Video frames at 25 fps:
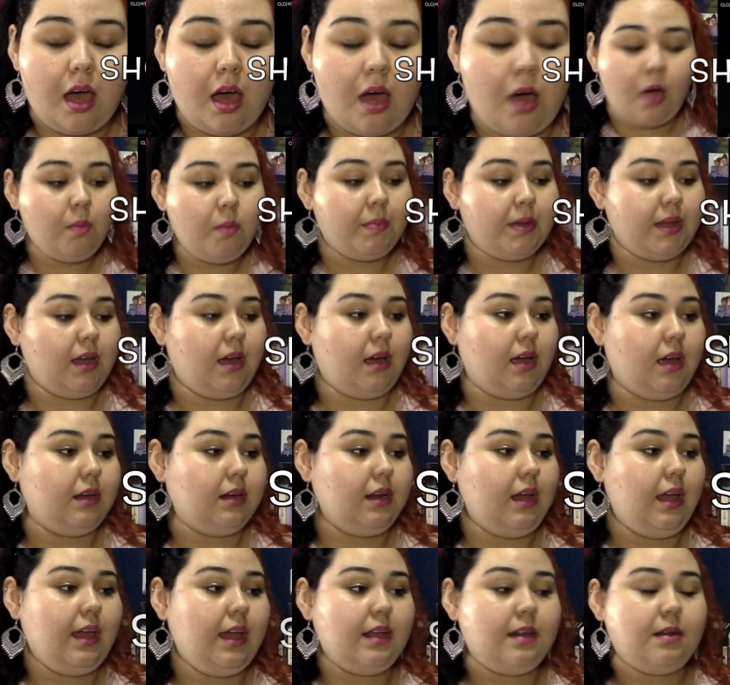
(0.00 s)
Oh my god.
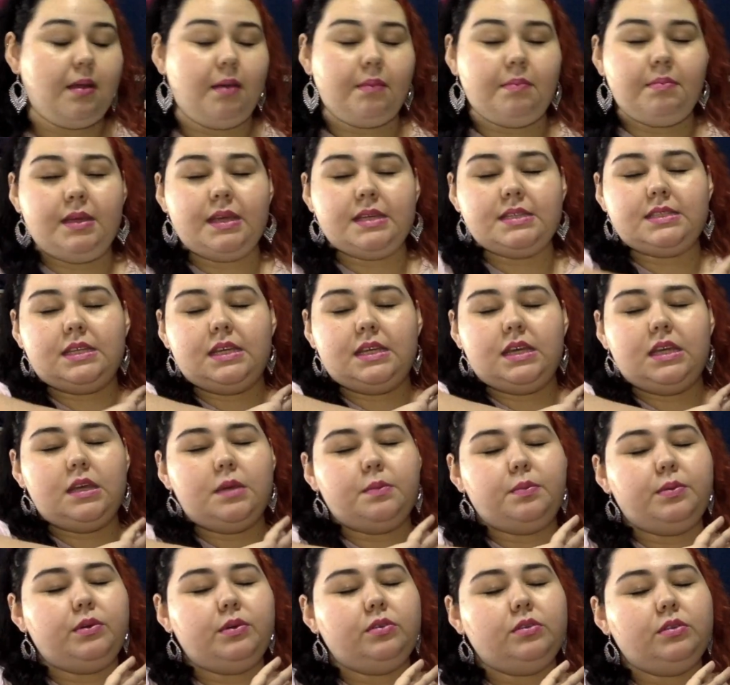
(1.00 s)
And Miss
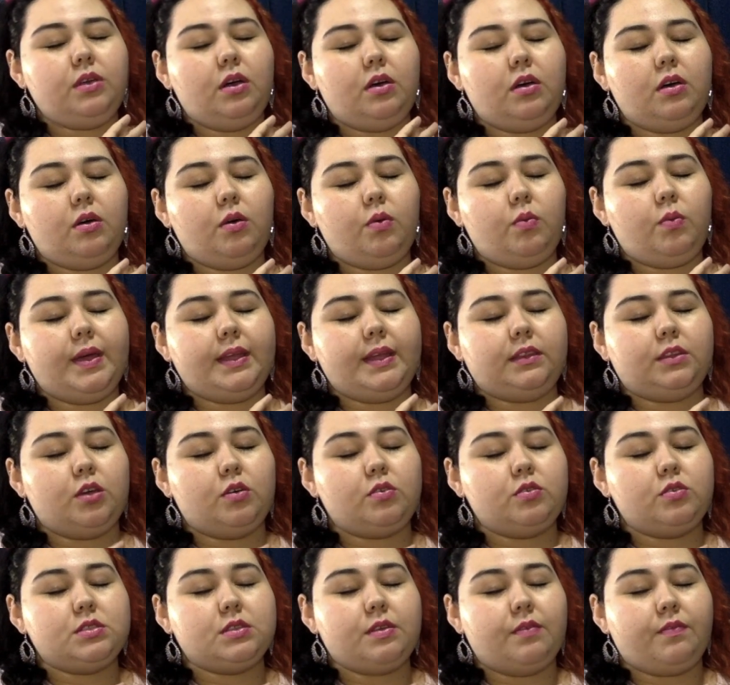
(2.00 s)
Eun with
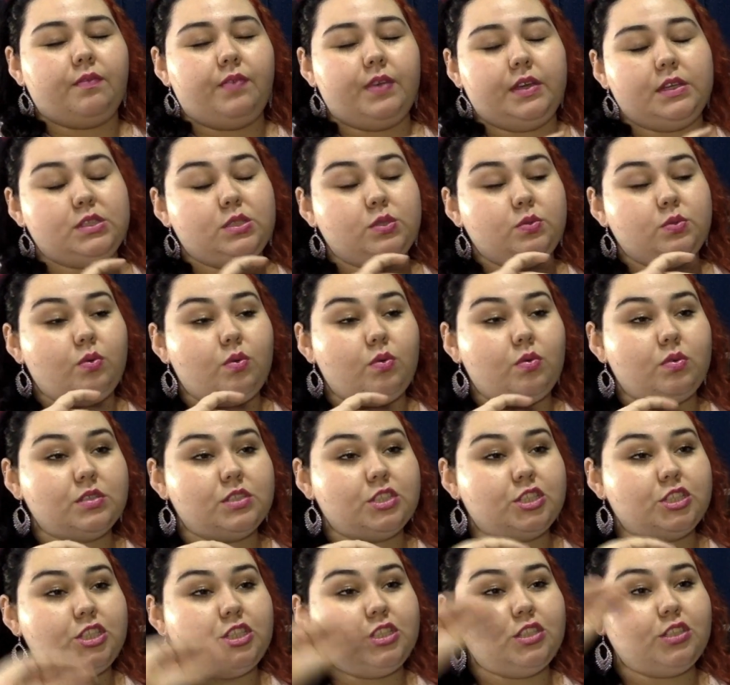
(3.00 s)
those
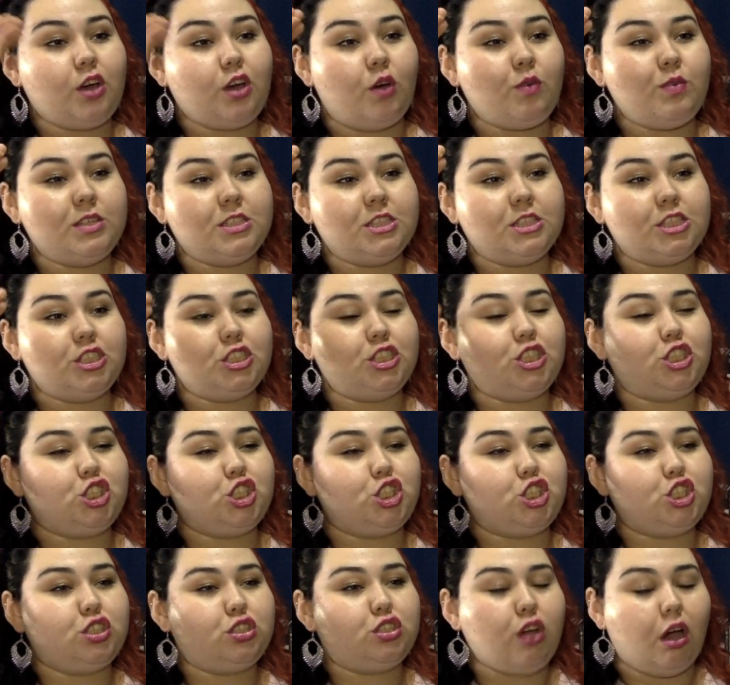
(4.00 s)
visuals. She's always such a
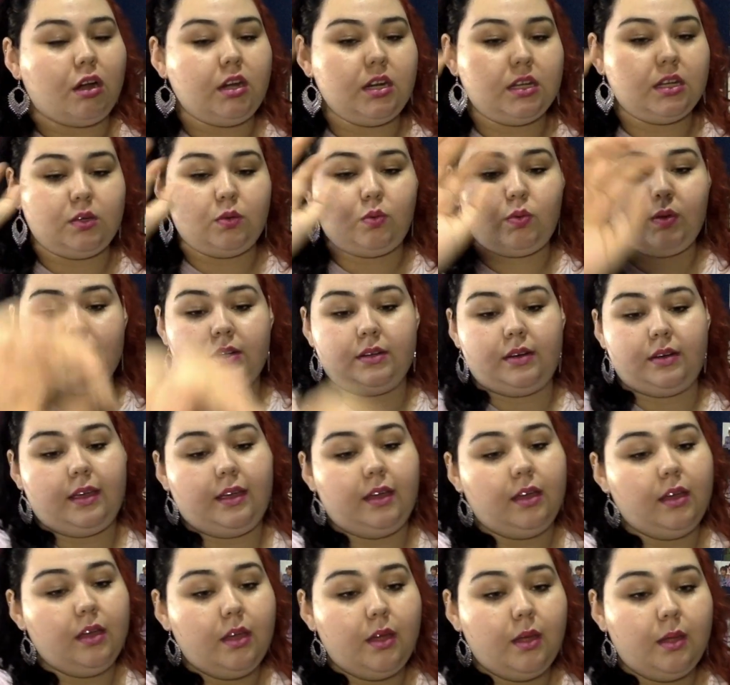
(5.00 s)
stunning queen.
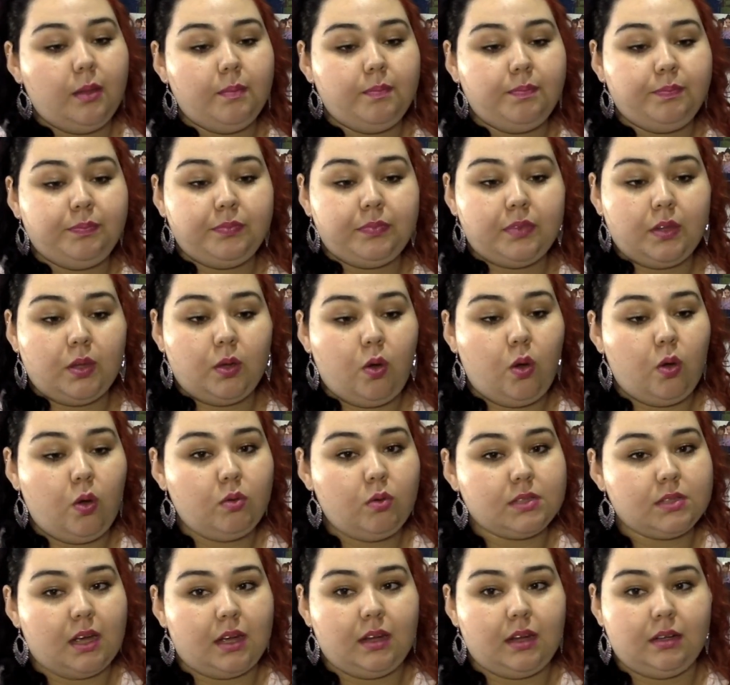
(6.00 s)
Like,
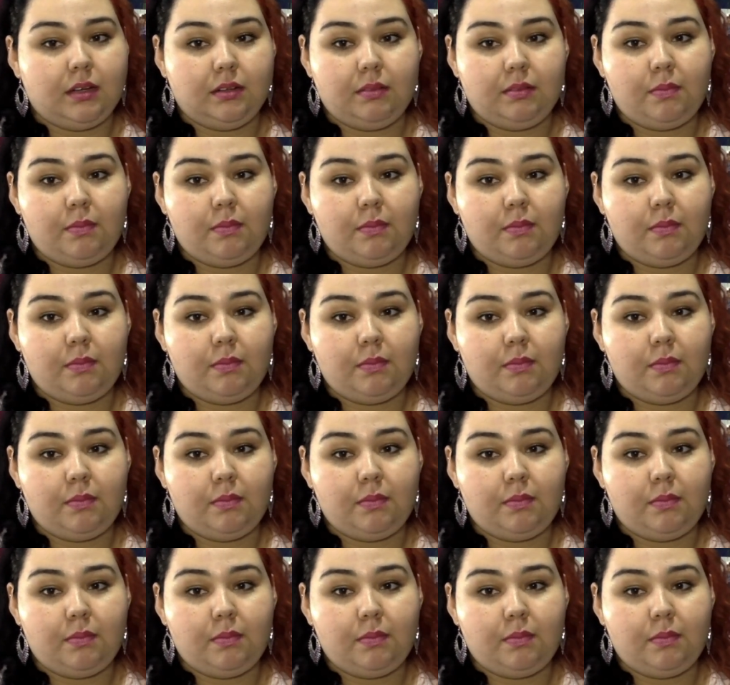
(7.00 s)
hold on.